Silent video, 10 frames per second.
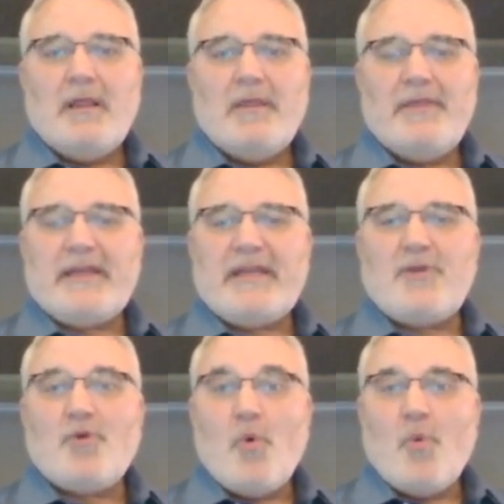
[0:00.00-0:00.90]
they
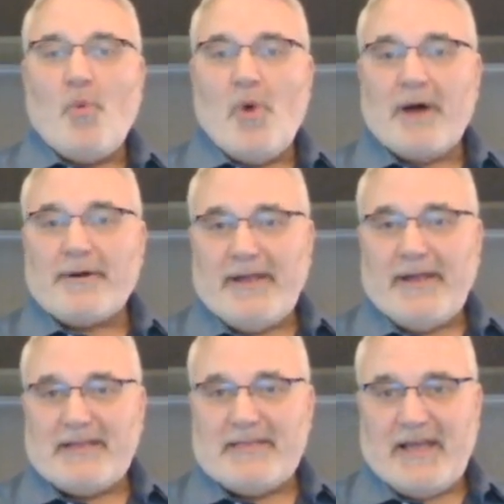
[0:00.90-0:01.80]
need water
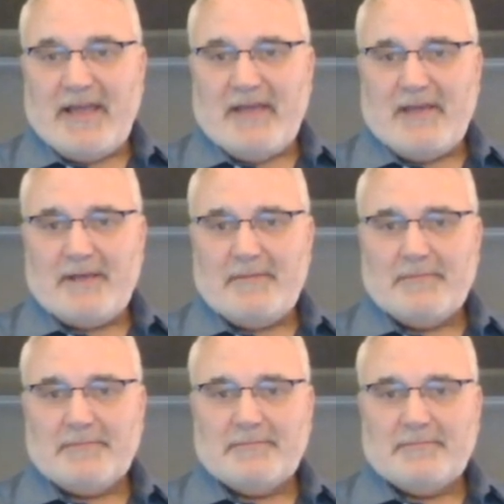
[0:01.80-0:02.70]
intake,
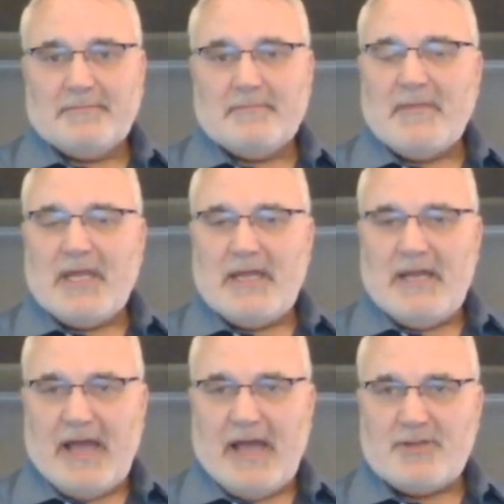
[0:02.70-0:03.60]
they
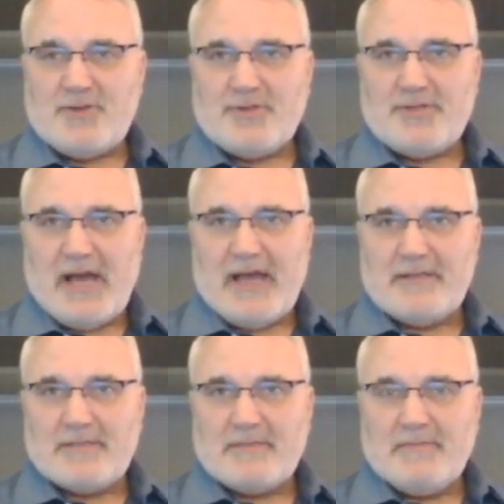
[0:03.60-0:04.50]
need
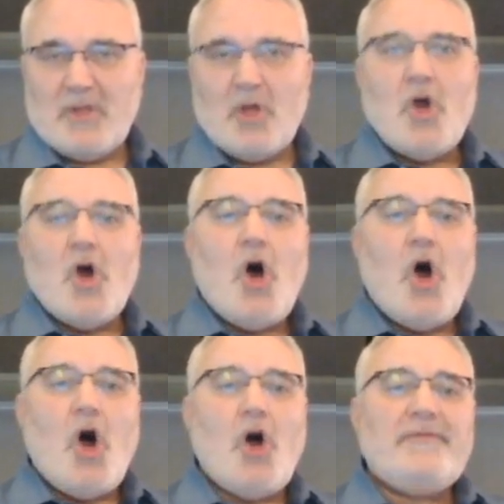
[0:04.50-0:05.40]
exercise.
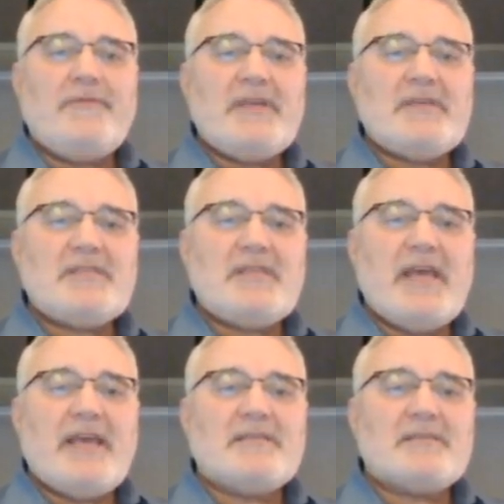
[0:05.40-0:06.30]
All of these
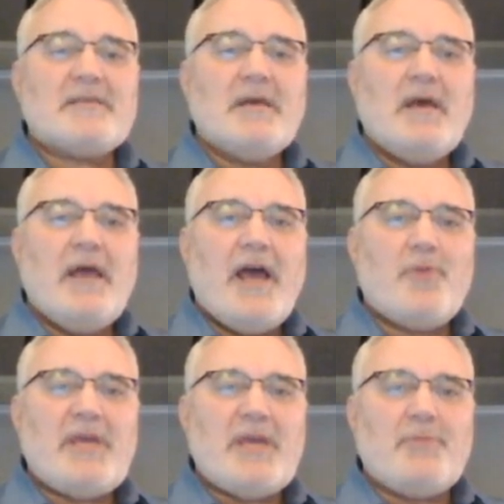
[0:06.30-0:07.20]
things
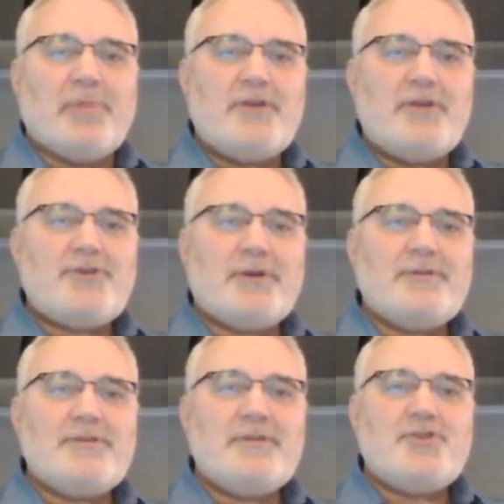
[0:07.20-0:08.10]
help keep blood
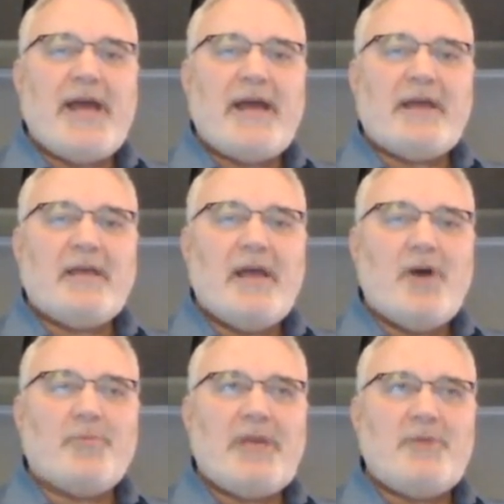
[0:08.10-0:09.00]
sugars in check,
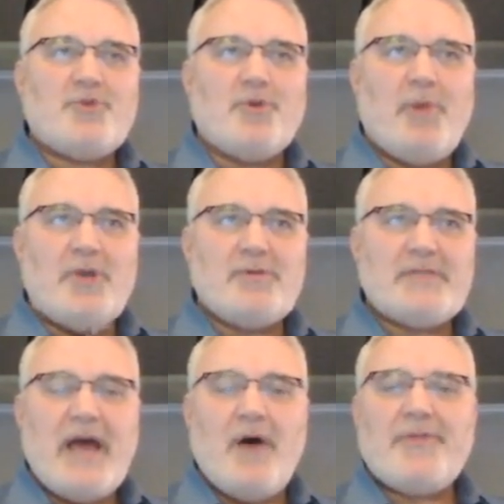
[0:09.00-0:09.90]
help keep your bones
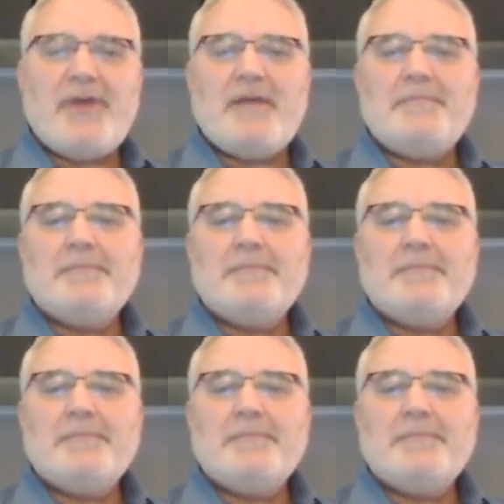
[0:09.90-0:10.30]
healthy,